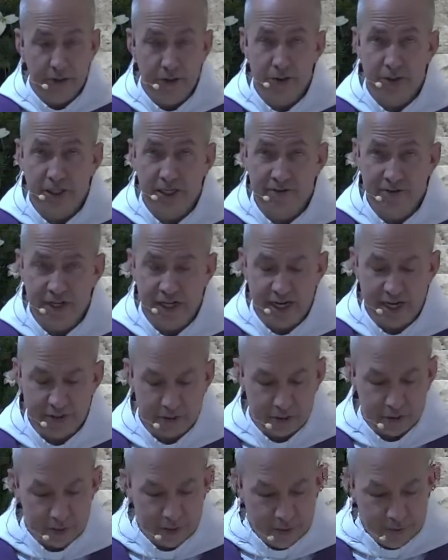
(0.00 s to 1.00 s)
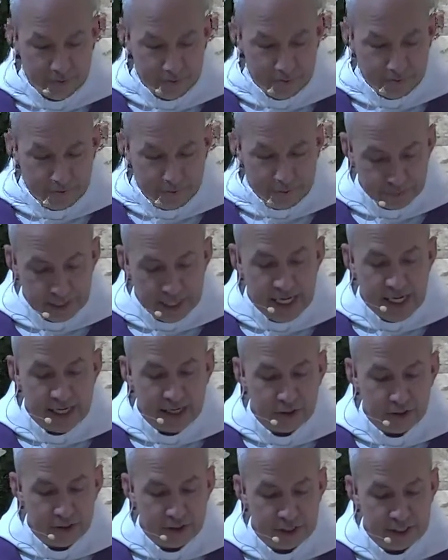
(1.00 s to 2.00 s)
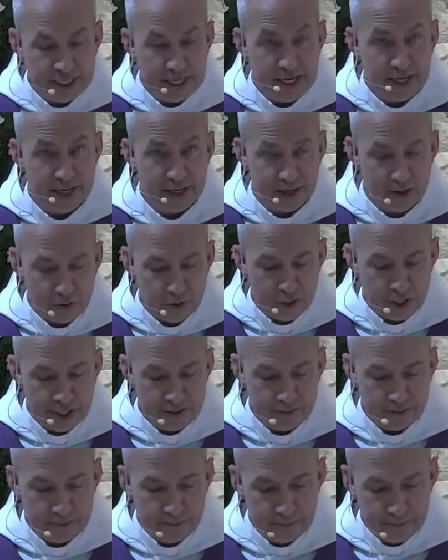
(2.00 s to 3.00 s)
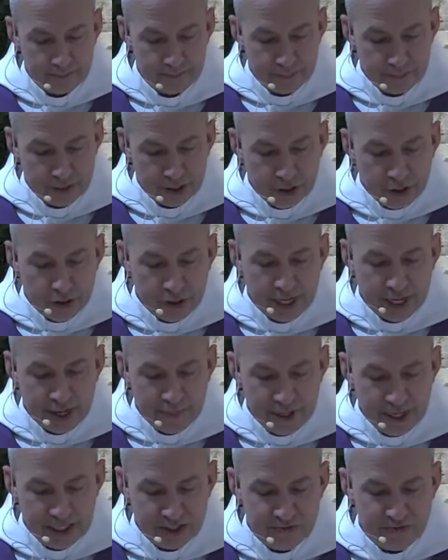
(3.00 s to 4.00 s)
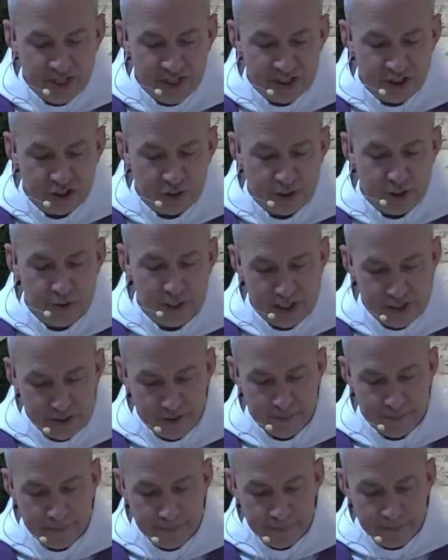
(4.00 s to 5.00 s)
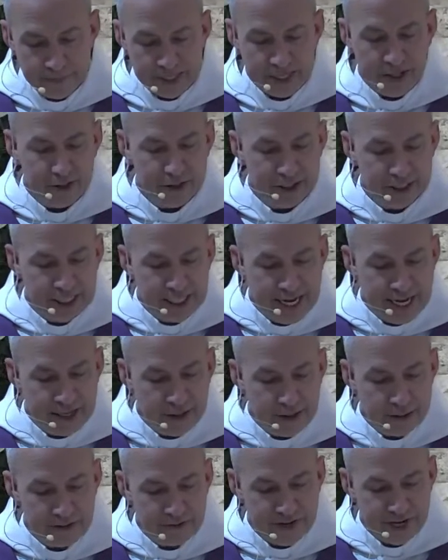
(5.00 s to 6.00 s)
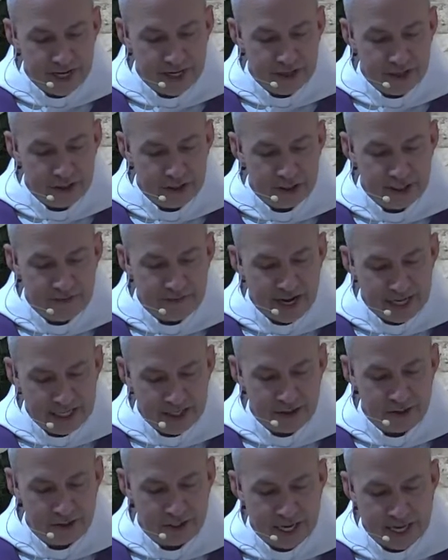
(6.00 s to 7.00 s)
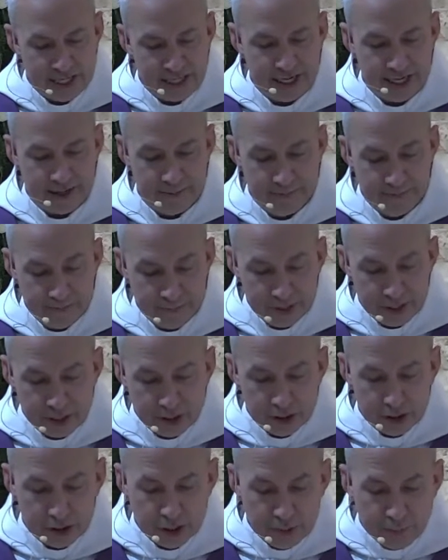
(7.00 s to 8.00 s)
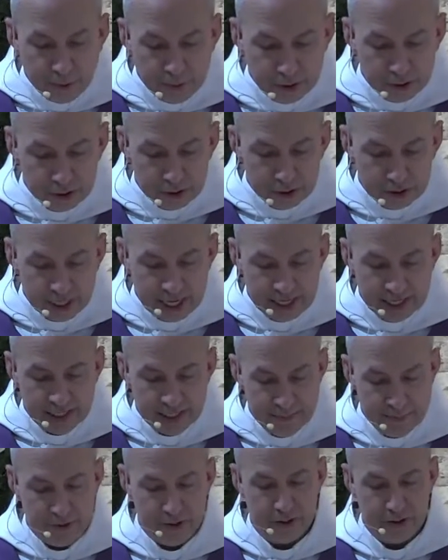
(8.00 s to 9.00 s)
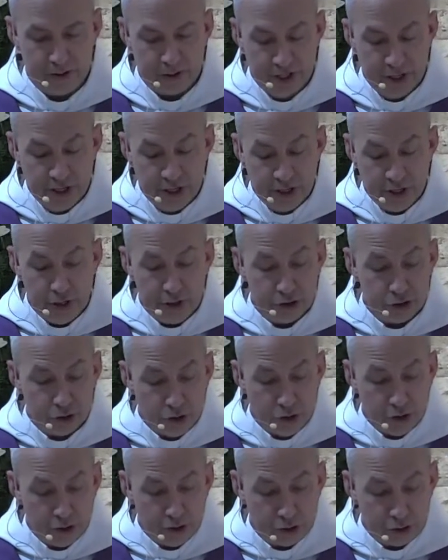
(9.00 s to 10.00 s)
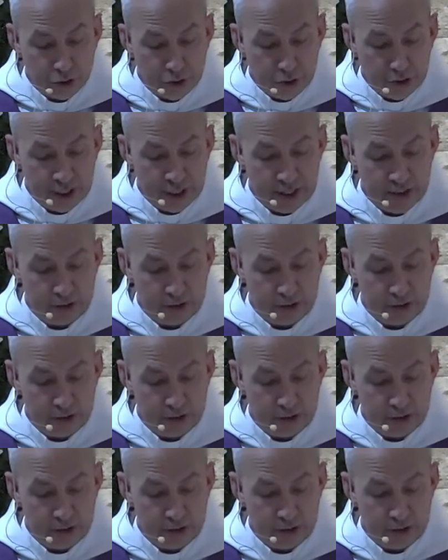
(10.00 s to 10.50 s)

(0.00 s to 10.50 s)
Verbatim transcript: and tell John what you have seen and heard. The blind regain their sight, the lame walk, lepers are cleansed, the deaf hear, the dead are raised, the poor have the good